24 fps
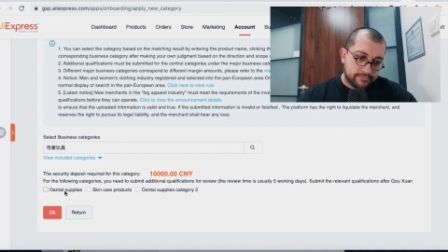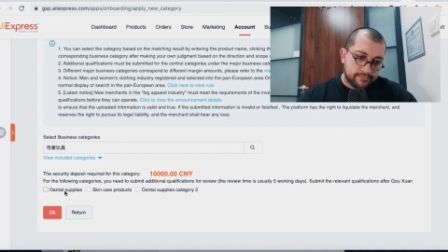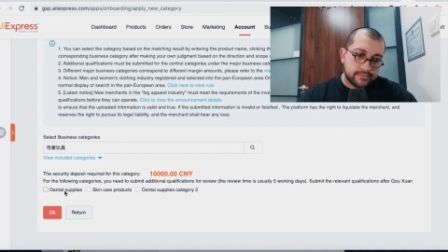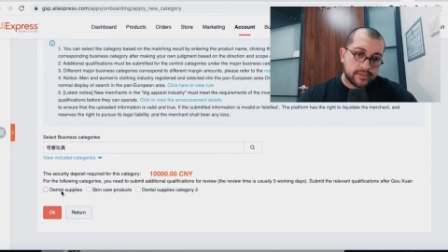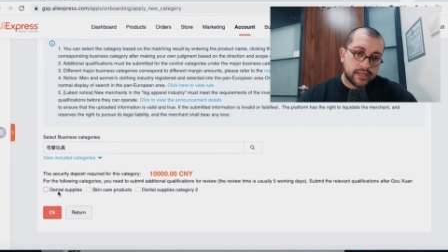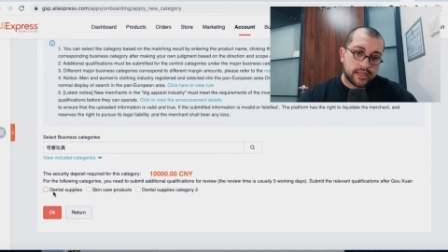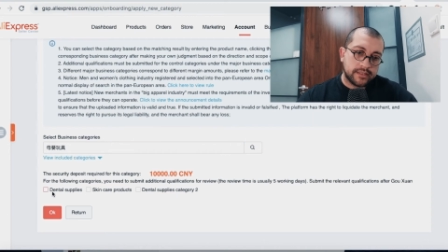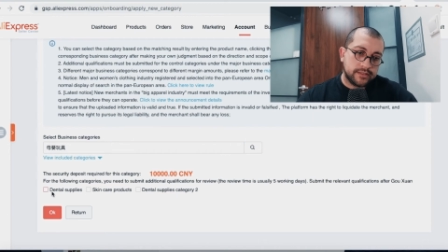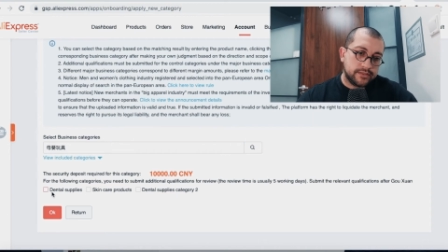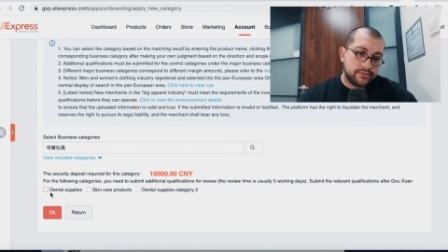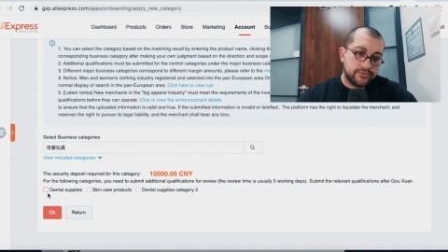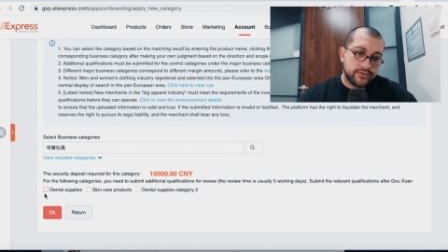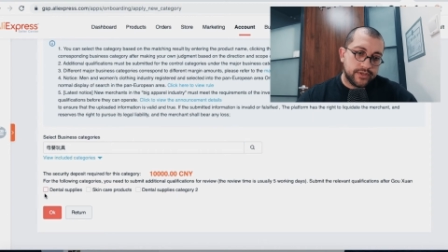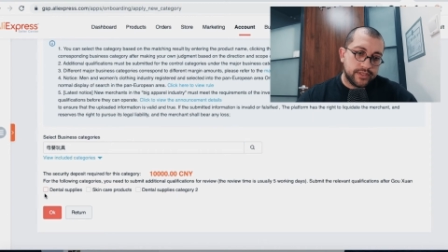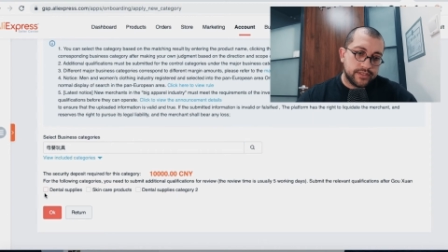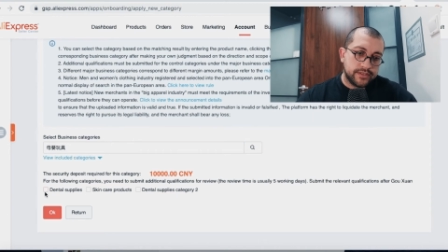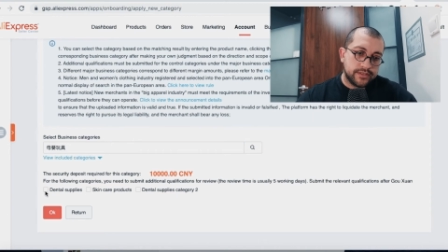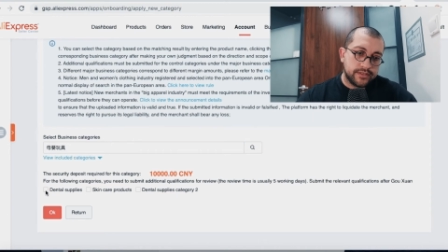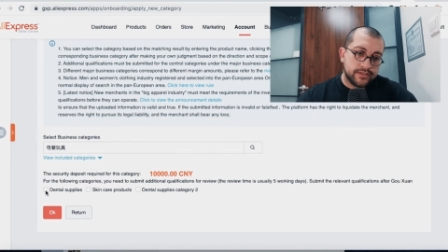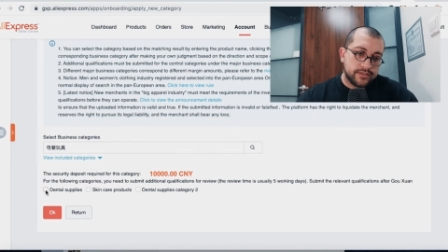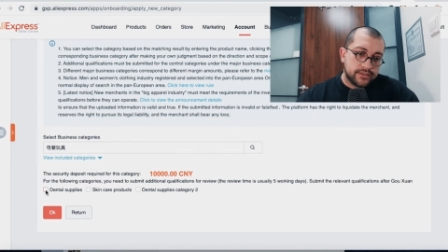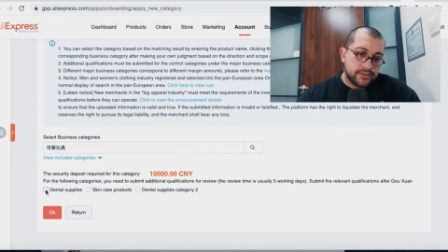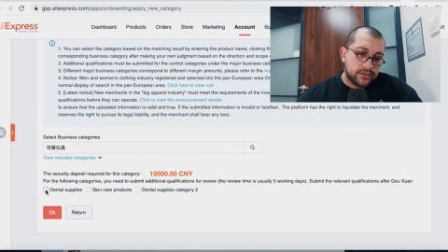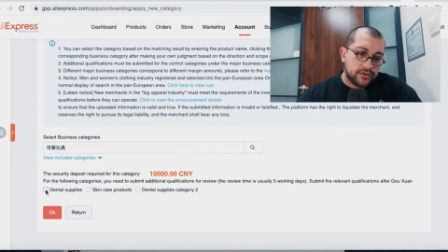under
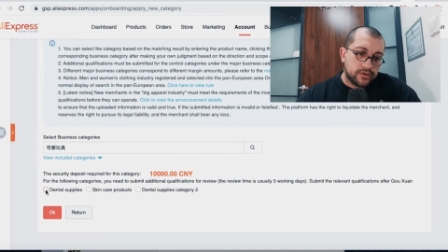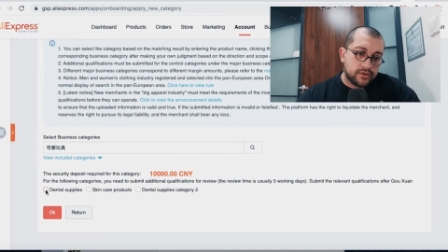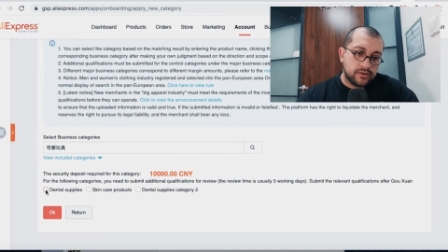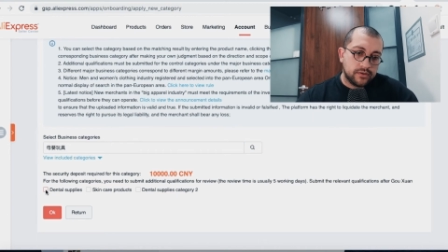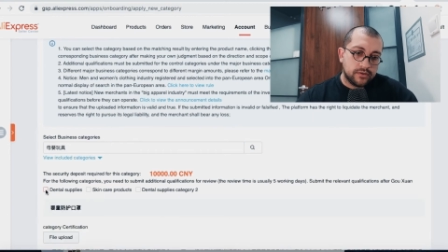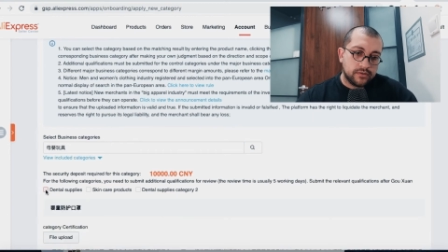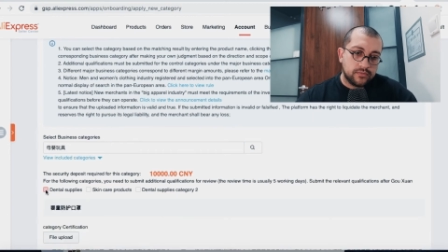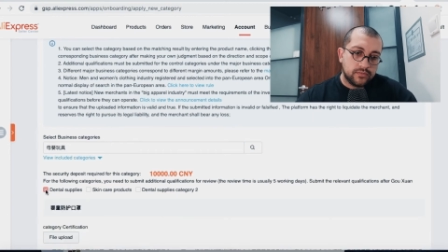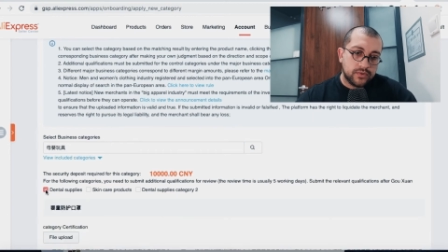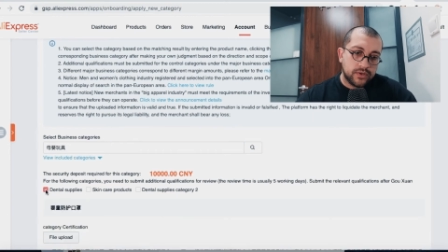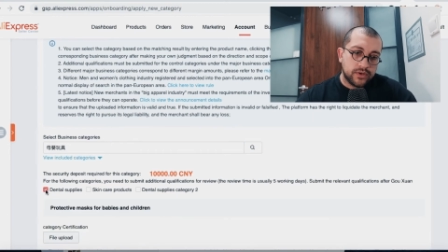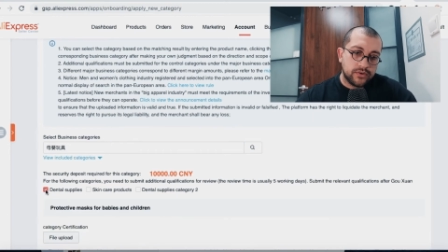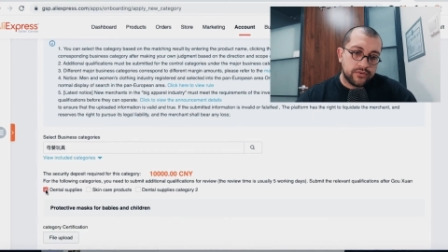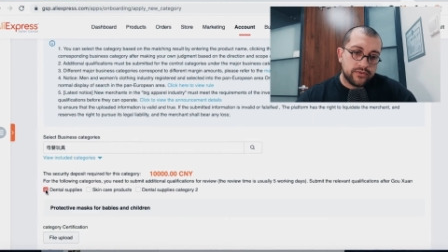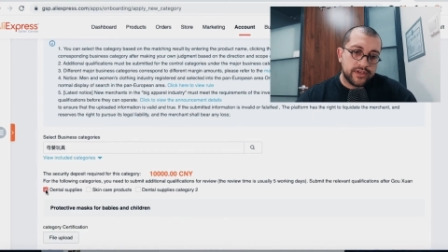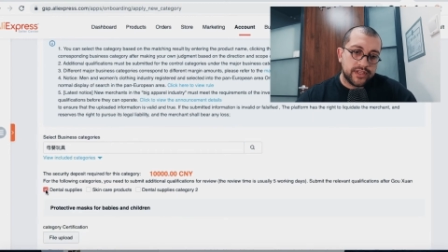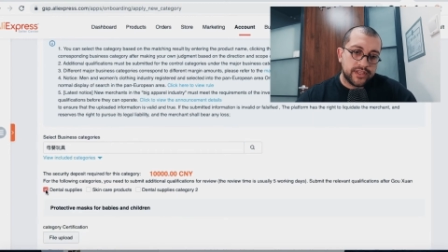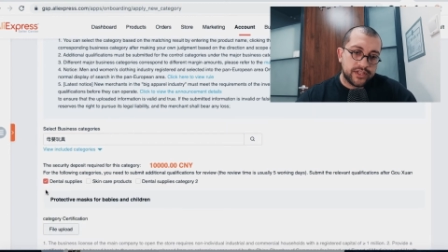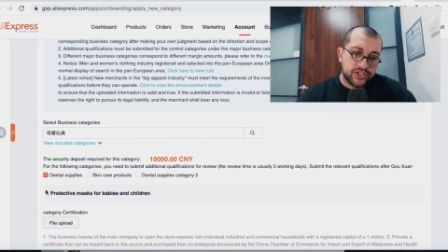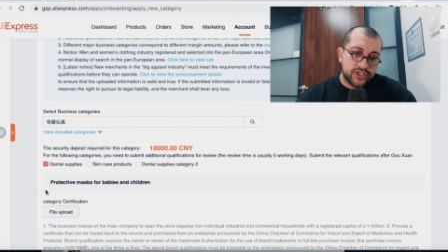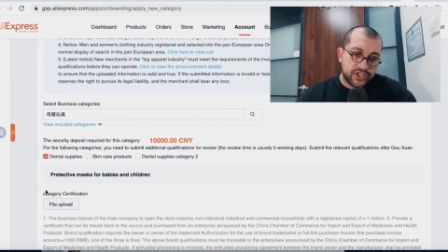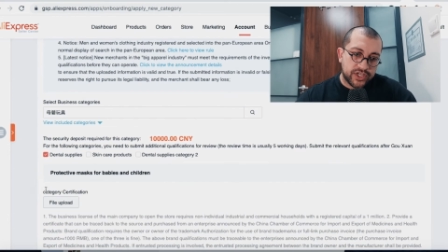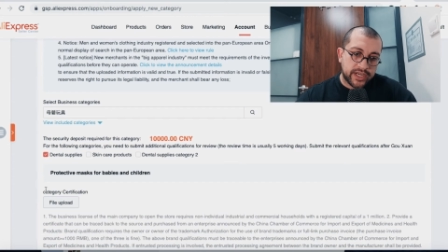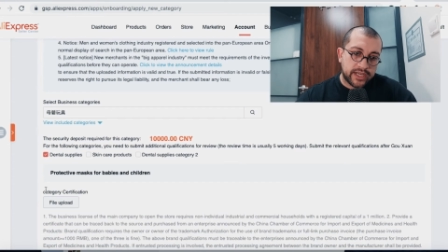it. So we
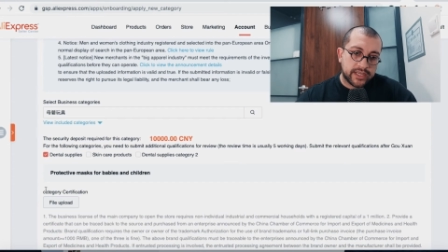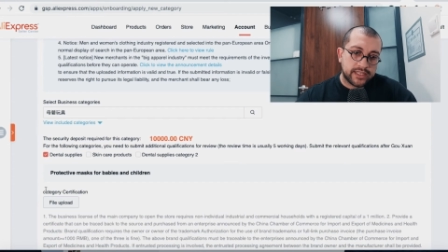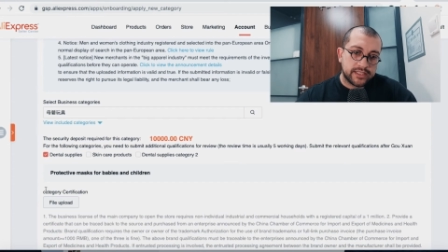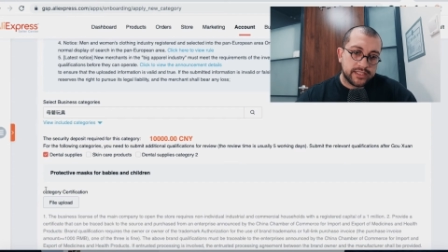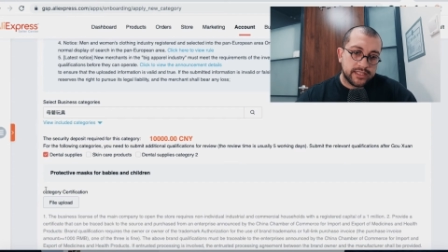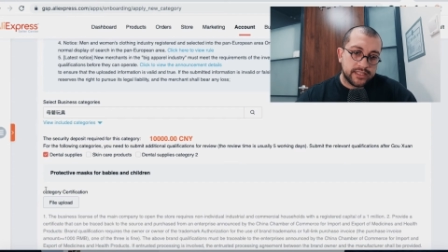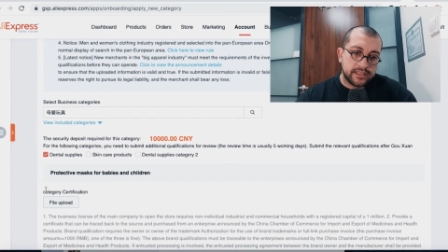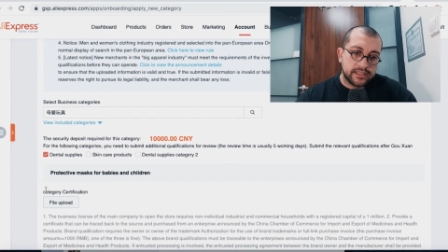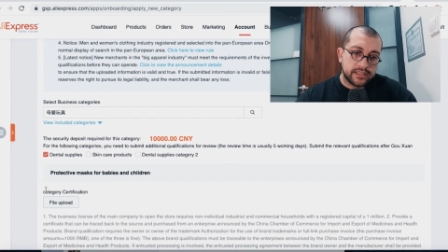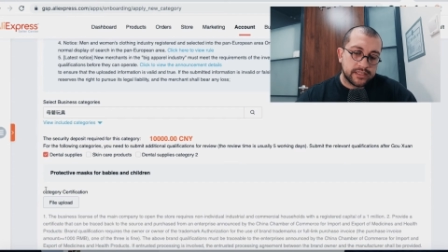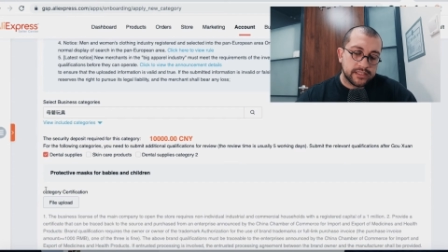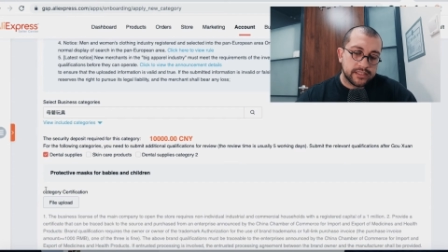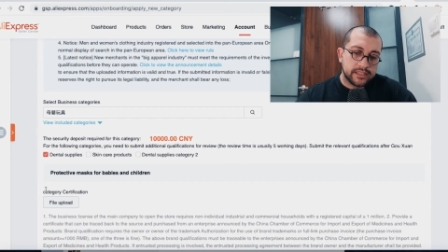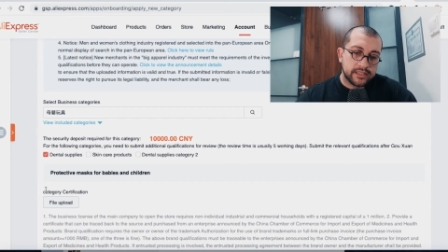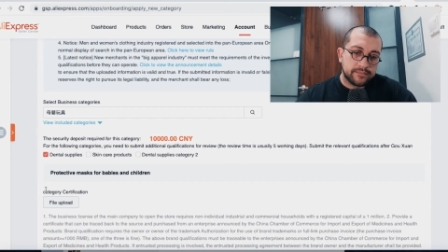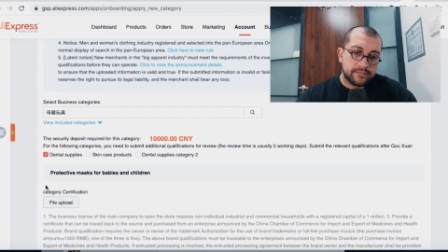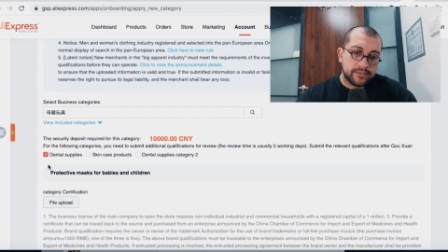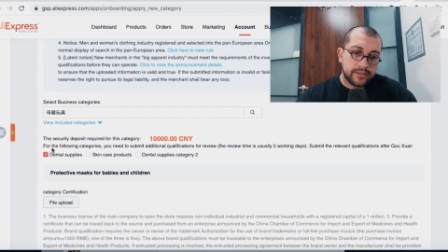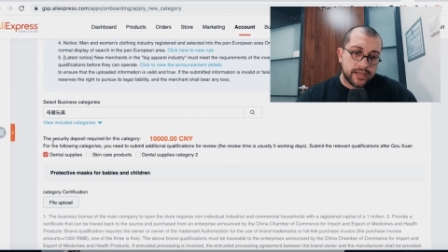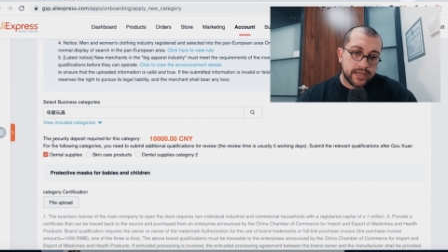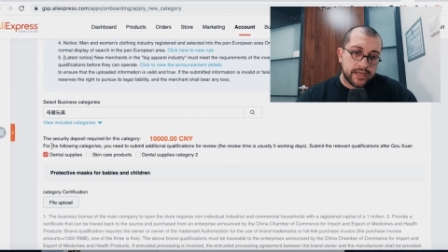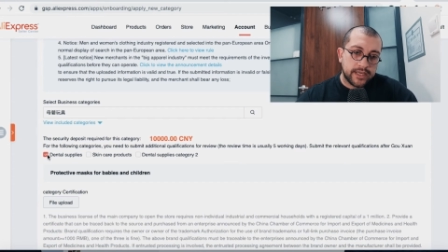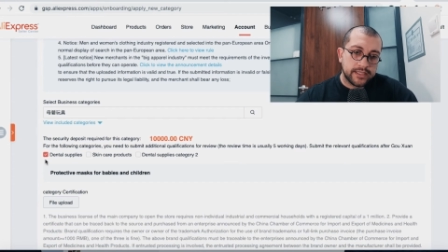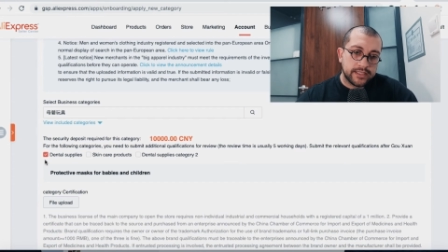already checked dental
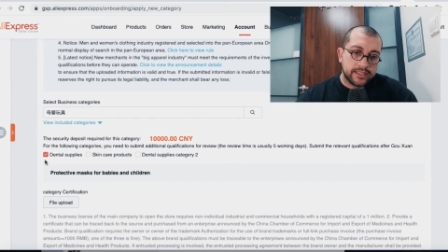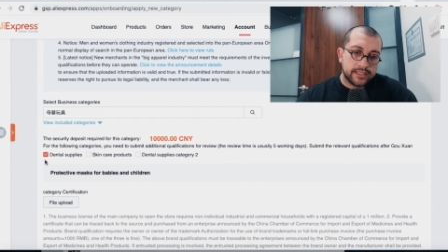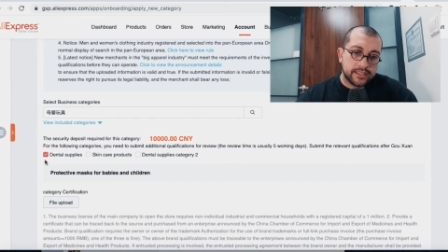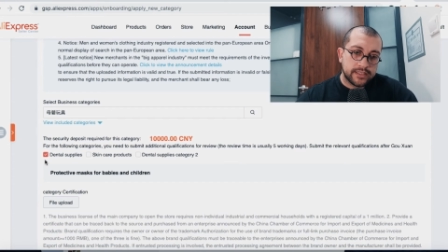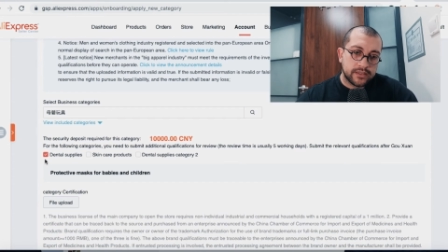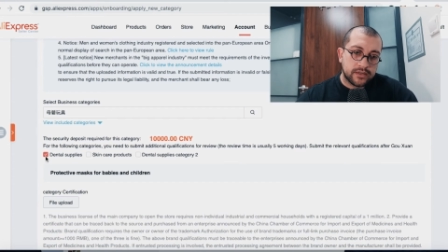supplies,